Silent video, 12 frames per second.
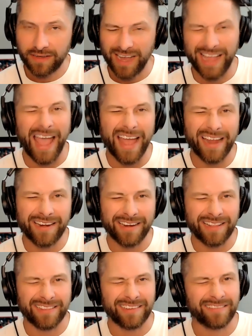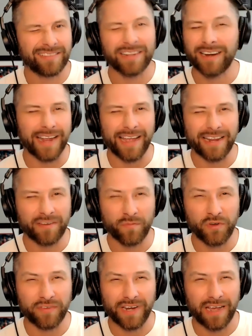I had it in there, and then I had to
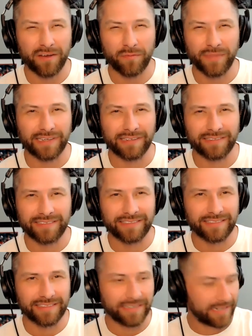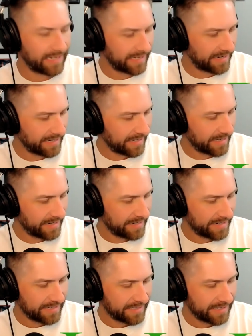move it out because
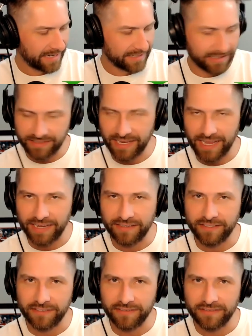I just had to.